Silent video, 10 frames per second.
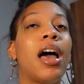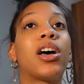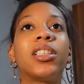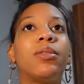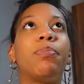
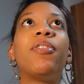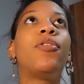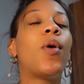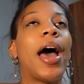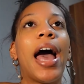Because
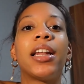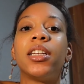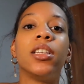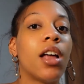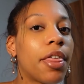before I
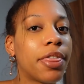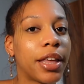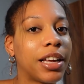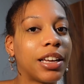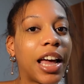had
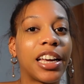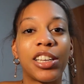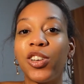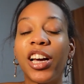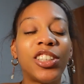nothing, like,
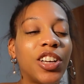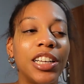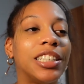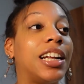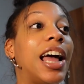you guys don't
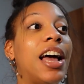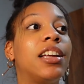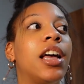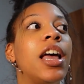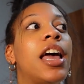understand, I
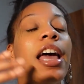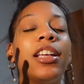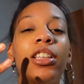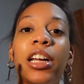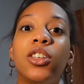had,
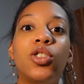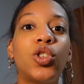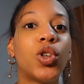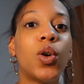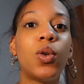it's, and it's
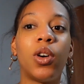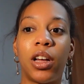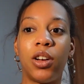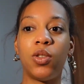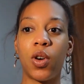so
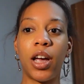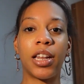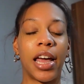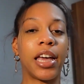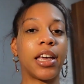annoying,
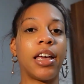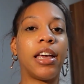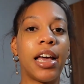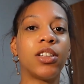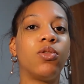like, it
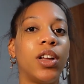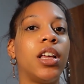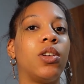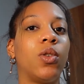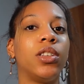gets really
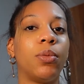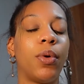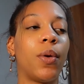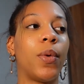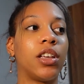annoying to the
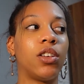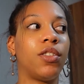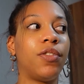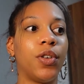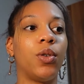point where
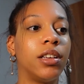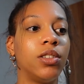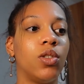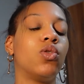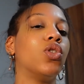you feel
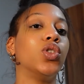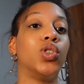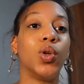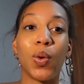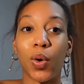you're not
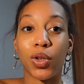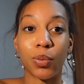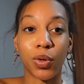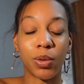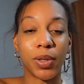doing what you're
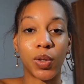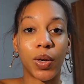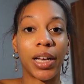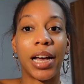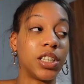supposed to be
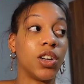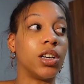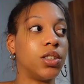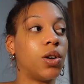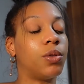doing as a
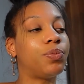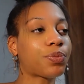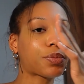young adult.